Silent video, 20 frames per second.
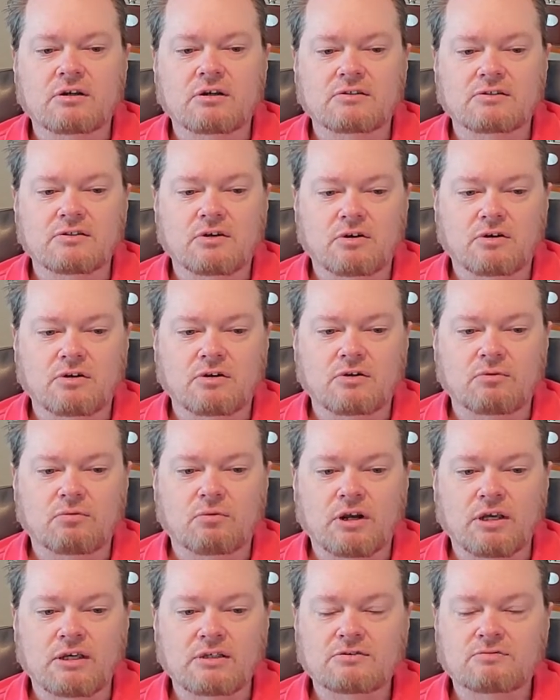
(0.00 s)
It's called the
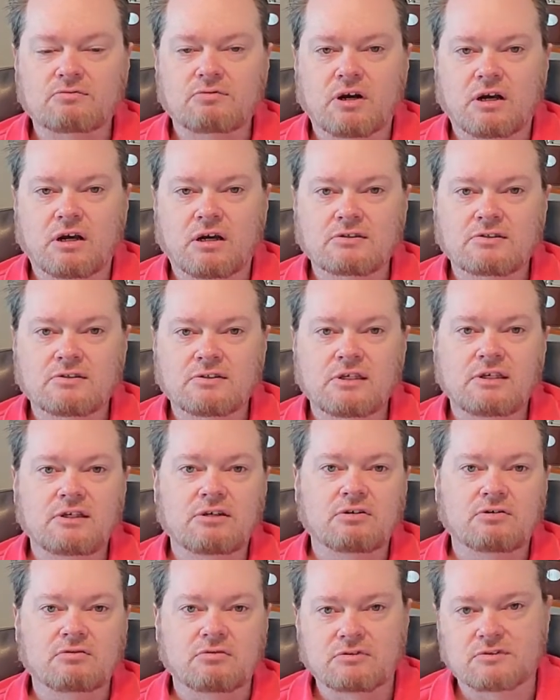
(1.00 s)
Race Rocks
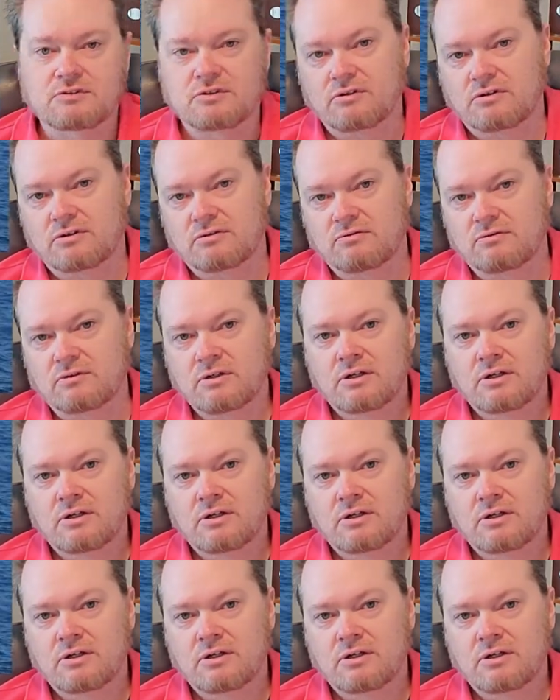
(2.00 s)
Eco Reserve,